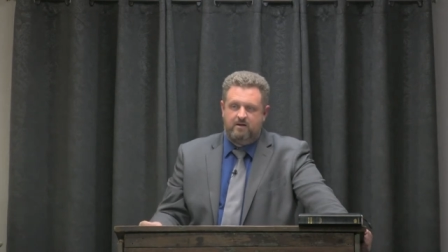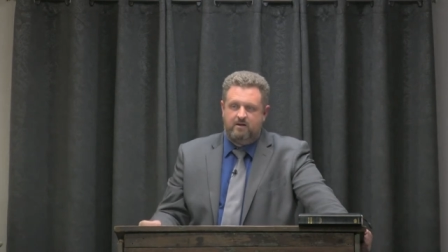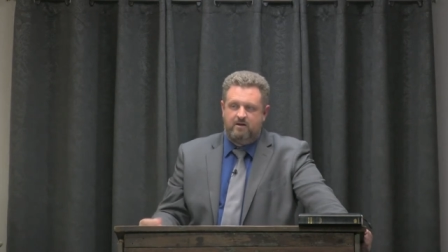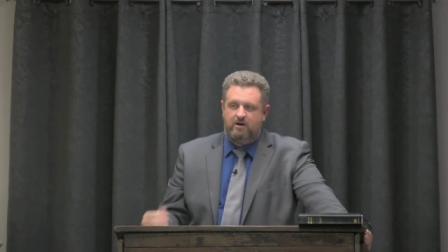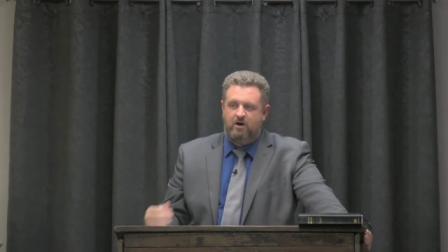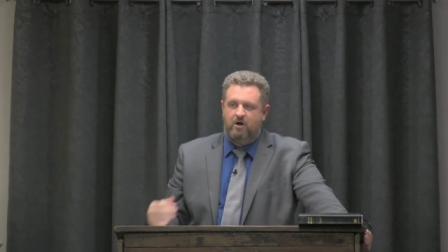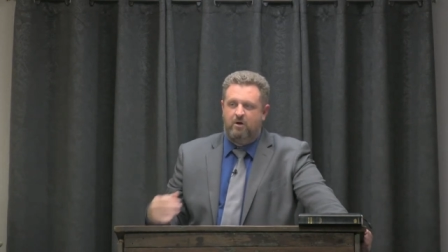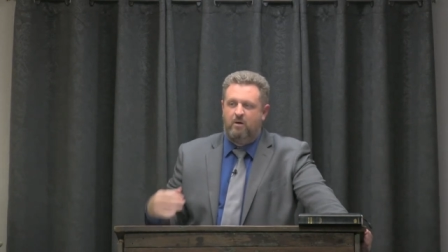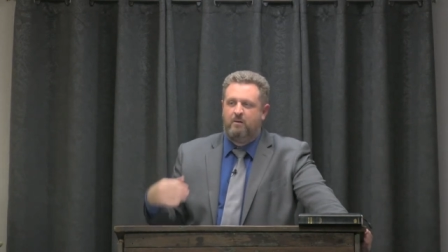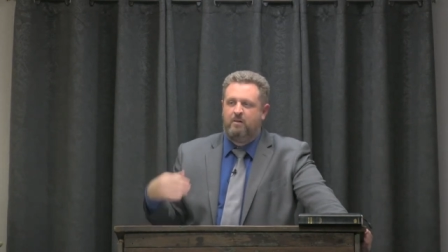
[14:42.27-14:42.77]
You
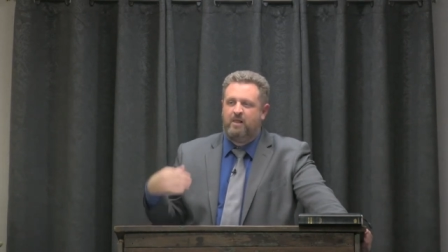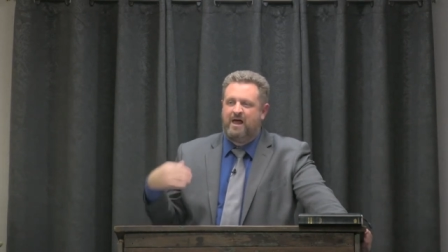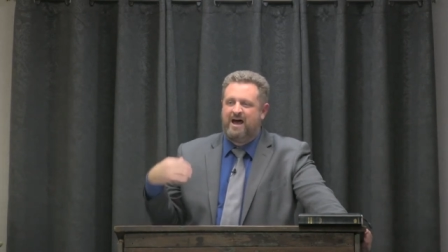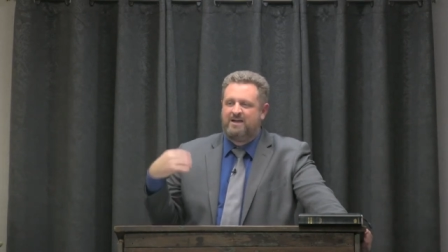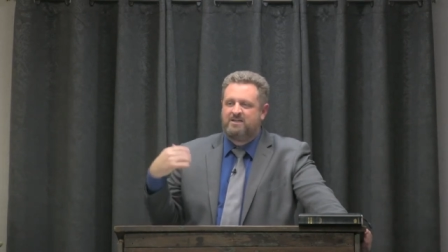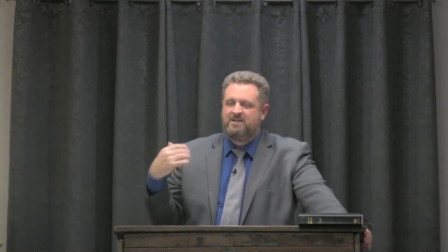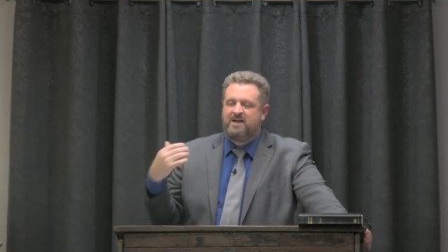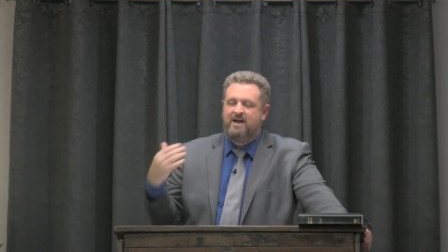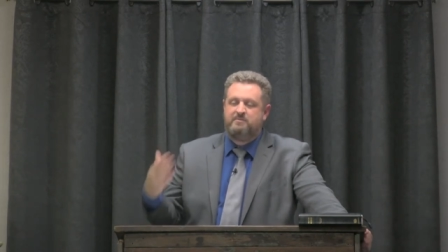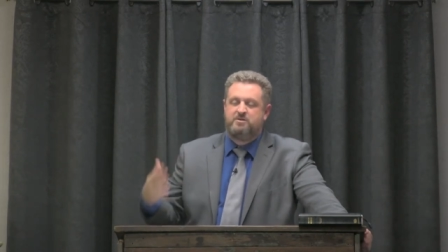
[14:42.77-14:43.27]
know, a lot
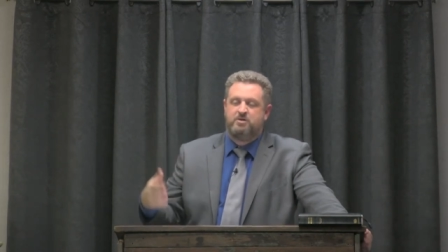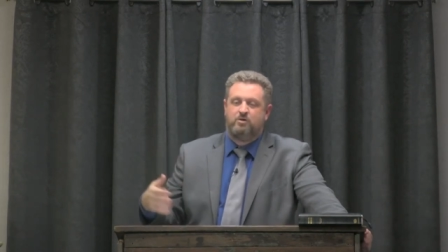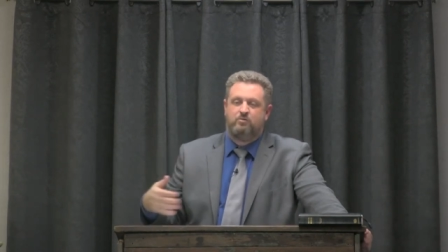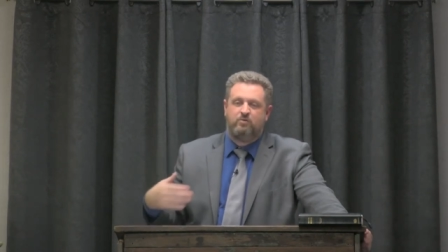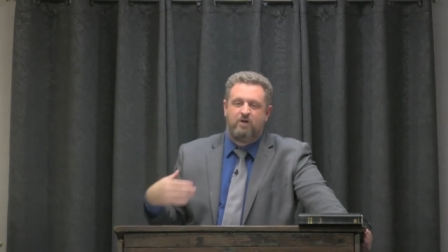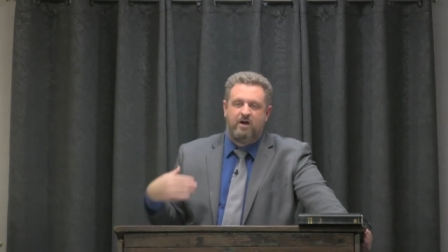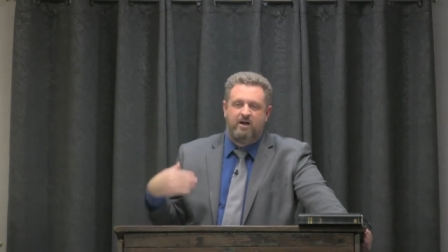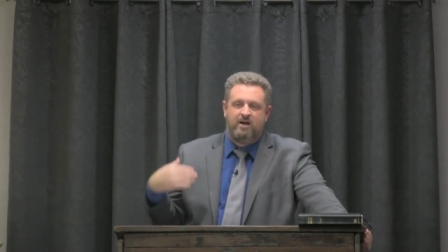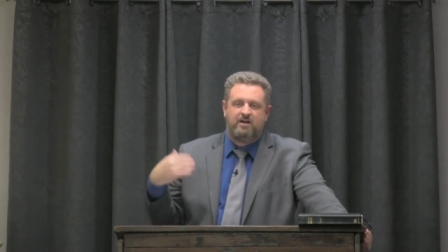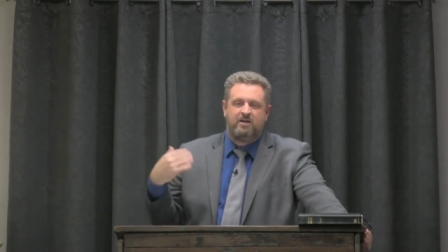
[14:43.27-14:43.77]
of times you'll
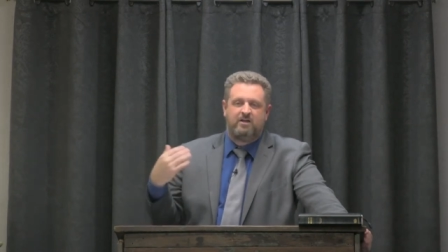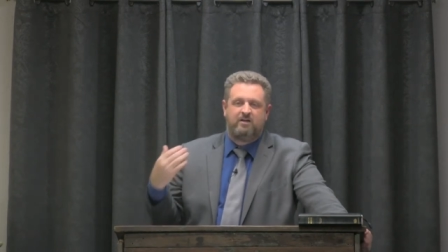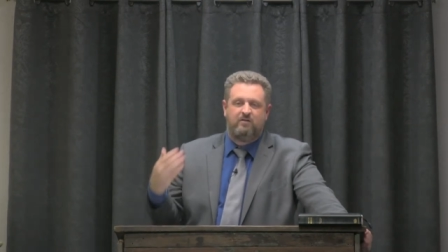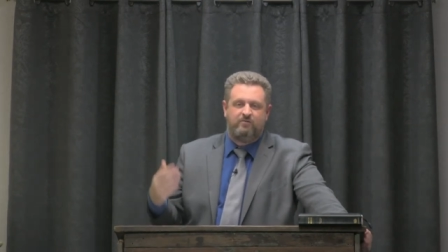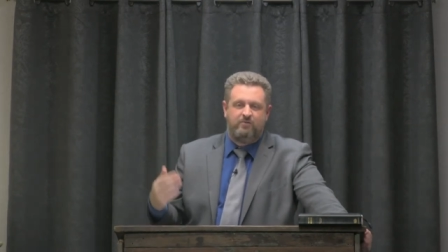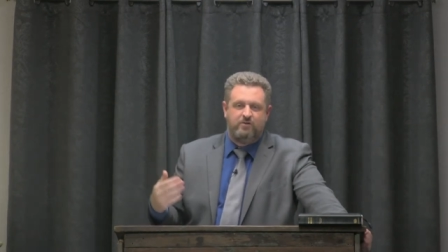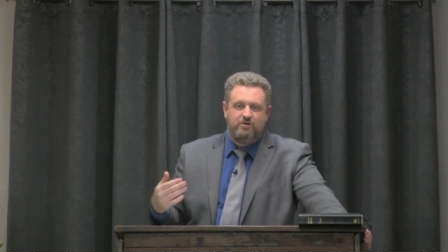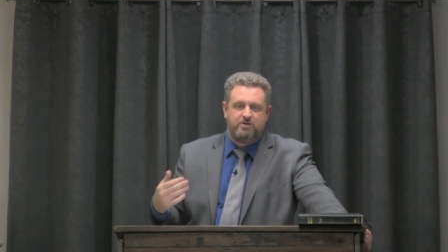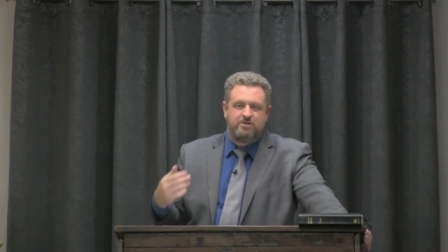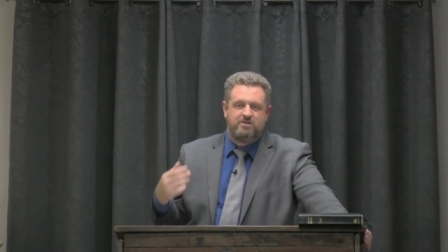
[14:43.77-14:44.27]
run into
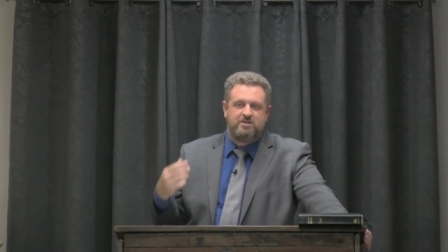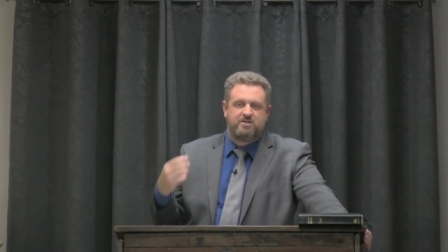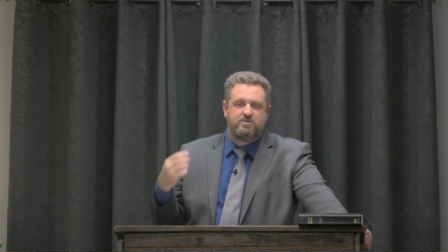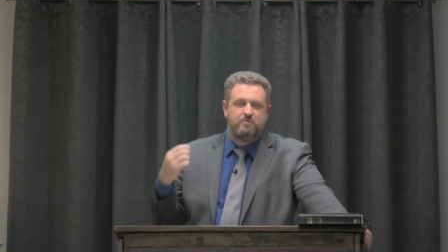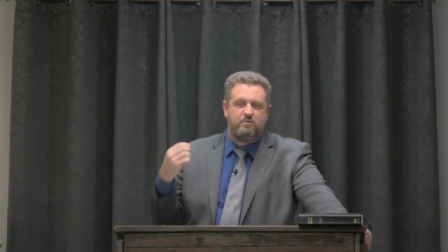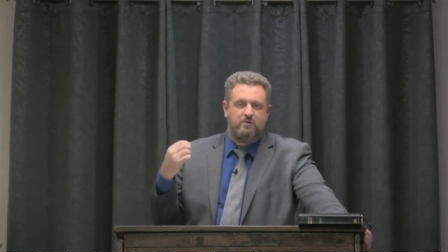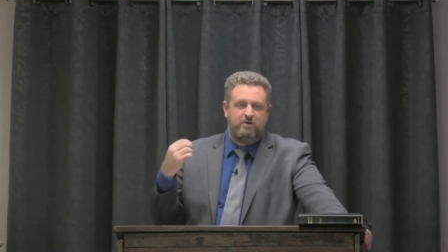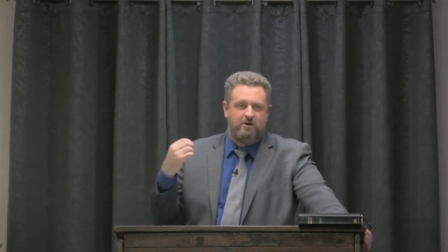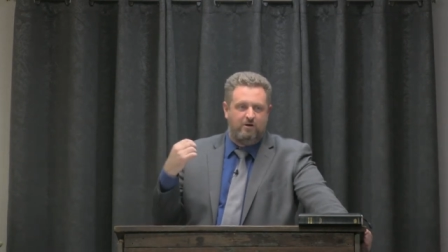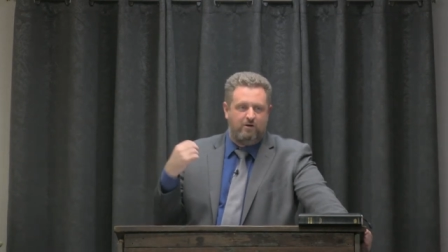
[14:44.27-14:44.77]
confusion this
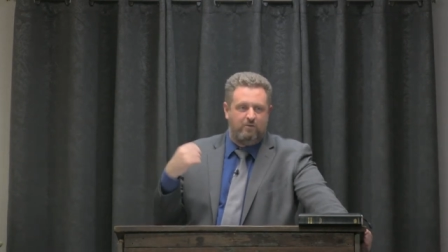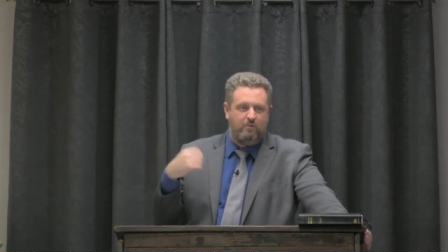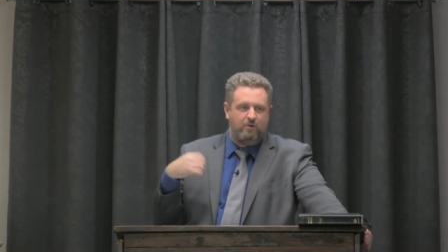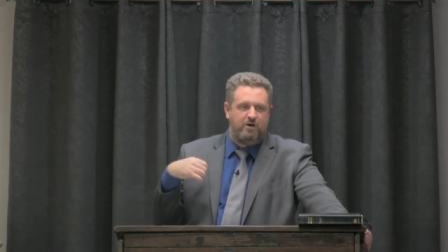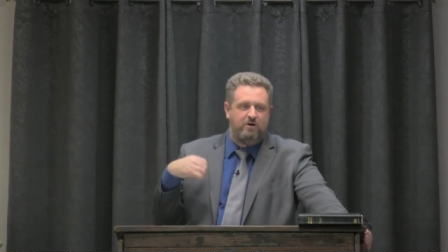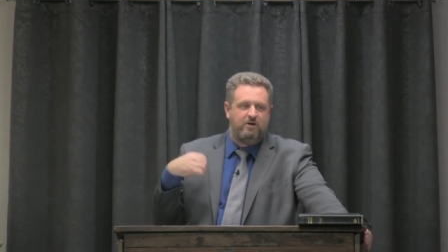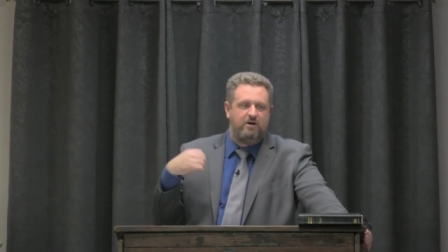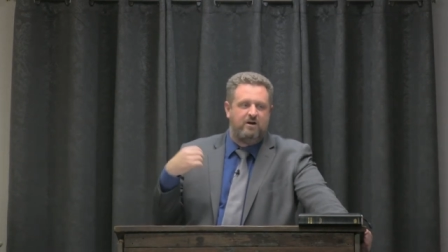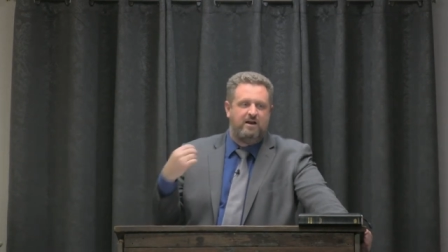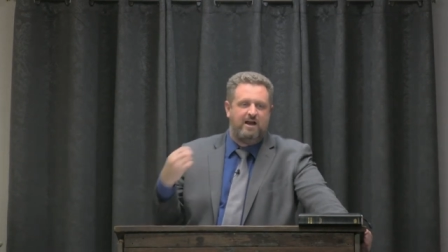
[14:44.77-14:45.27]
when you're when
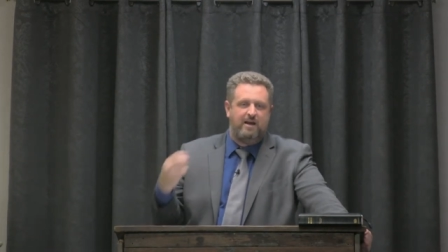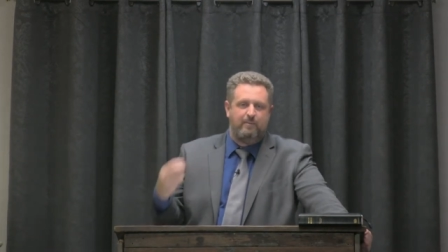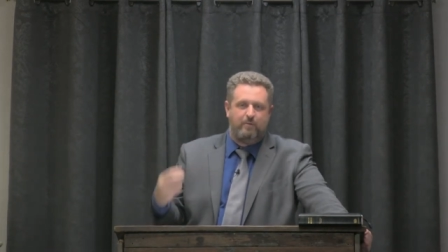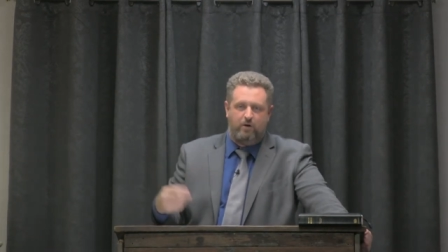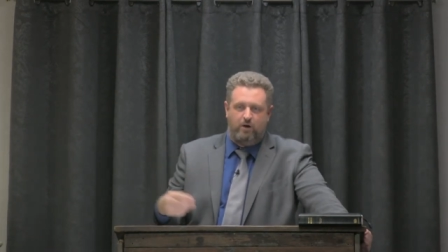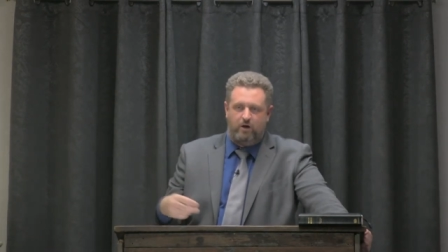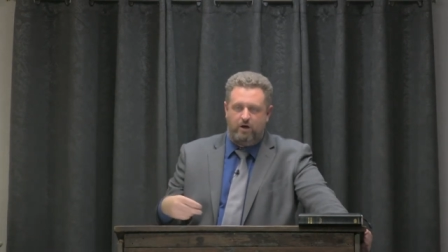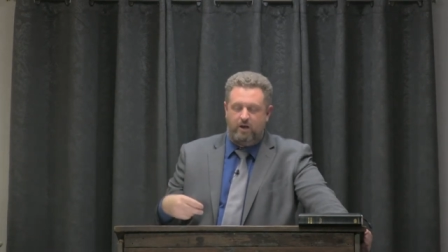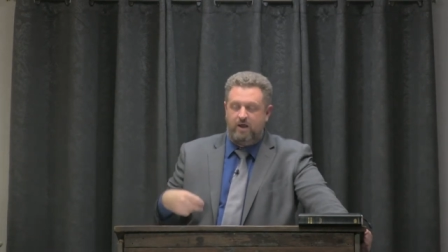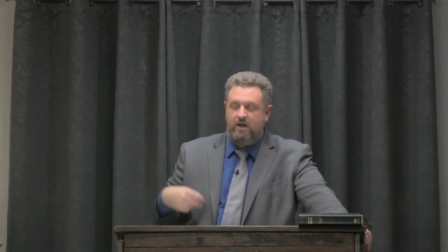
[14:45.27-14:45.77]
you're in a
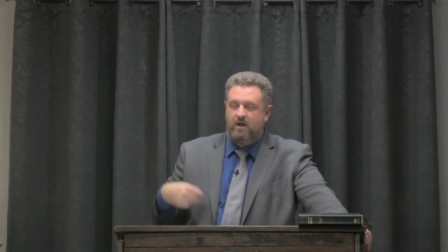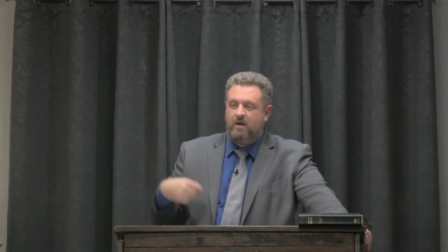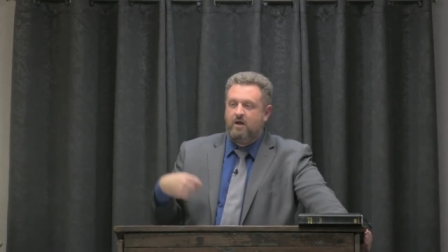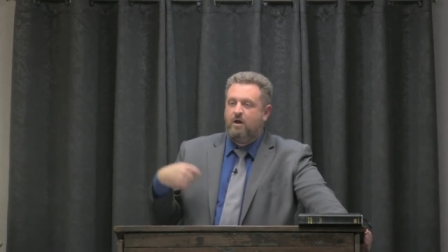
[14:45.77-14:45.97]
neighborhood